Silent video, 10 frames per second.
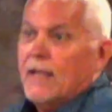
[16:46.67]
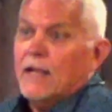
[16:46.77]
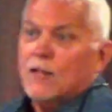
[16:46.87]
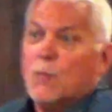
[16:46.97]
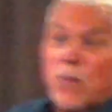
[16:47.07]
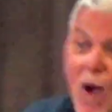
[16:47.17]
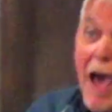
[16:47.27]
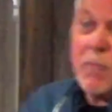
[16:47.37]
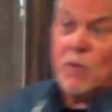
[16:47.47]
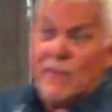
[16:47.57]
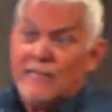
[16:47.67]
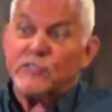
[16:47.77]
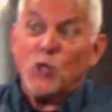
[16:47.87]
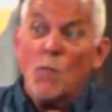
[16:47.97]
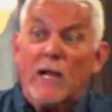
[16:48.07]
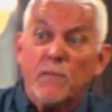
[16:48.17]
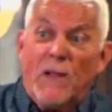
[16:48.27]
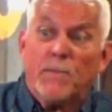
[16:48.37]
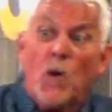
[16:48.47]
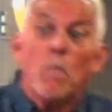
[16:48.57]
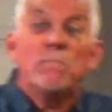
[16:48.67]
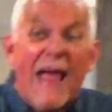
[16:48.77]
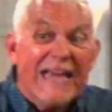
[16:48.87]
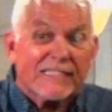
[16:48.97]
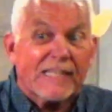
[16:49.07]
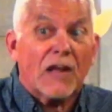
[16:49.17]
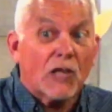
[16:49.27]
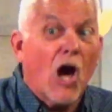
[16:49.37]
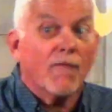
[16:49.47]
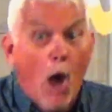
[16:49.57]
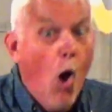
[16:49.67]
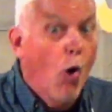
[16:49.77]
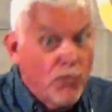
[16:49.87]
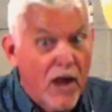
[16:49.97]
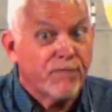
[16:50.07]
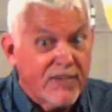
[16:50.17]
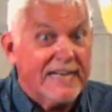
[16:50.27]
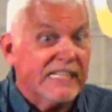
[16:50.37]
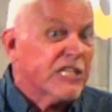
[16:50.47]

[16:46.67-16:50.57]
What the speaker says: The problem is, so many people base their love on their feelings.